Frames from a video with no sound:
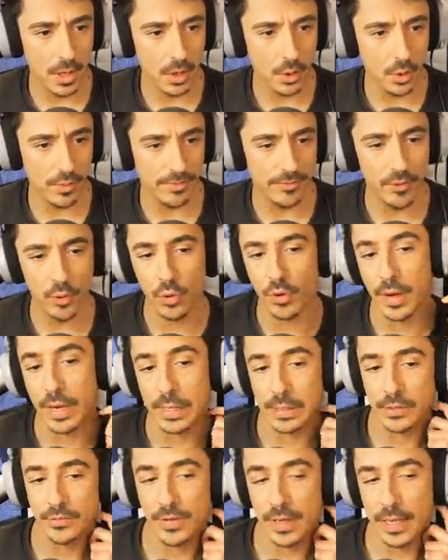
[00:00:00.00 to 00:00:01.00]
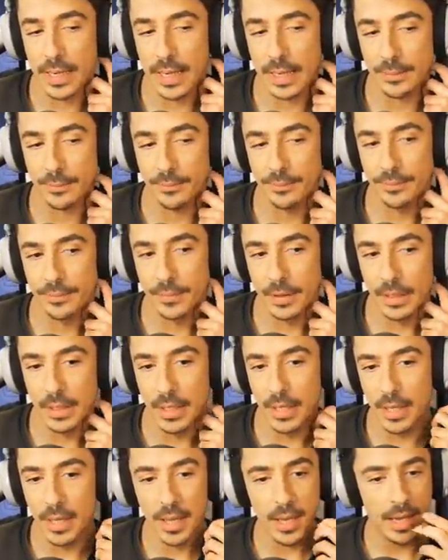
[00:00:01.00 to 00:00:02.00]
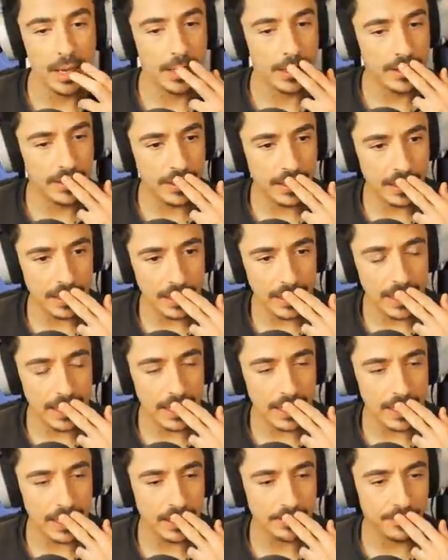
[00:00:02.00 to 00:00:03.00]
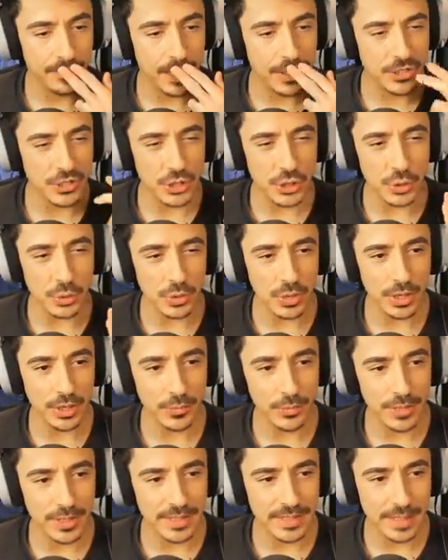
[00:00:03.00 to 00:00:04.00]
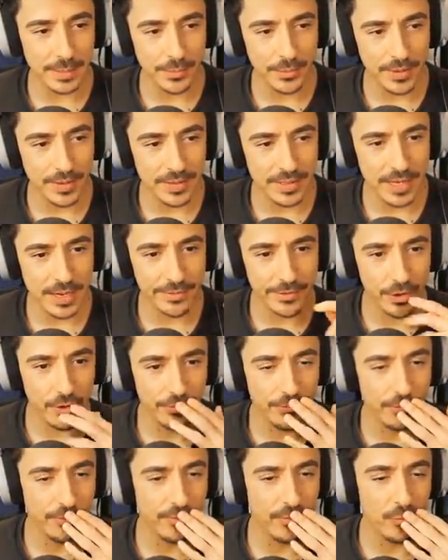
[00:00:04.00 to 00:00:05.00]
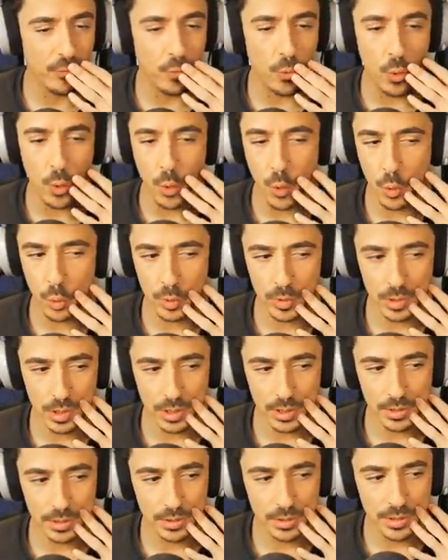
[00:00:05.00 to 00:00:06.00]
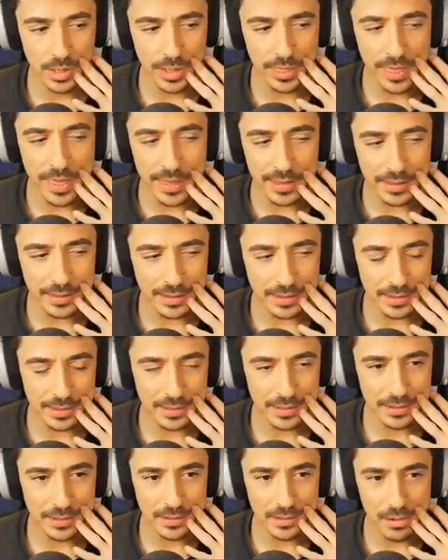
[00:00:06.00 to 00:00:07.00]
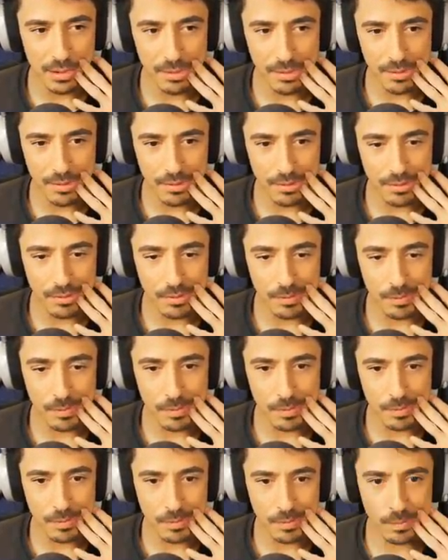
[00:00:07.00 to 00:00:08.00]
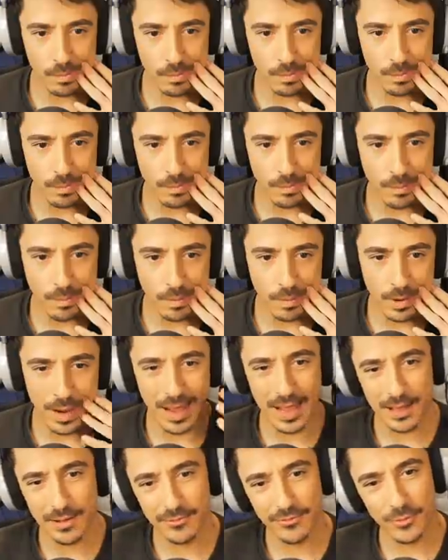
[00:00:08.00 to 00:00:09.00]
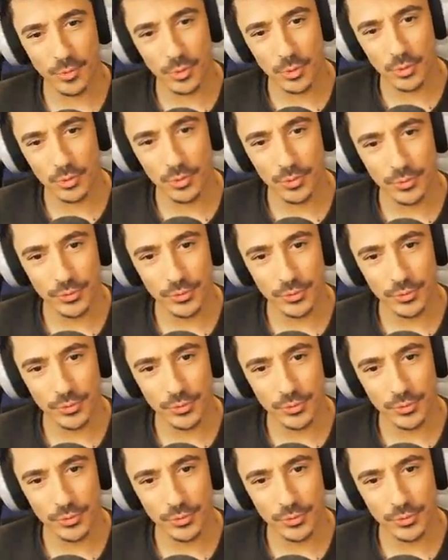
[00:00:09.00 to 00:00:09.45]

Oh, for it. Really am. And I think here, I do kind of want to separate this area off of a wall, I think. Um, a half wall?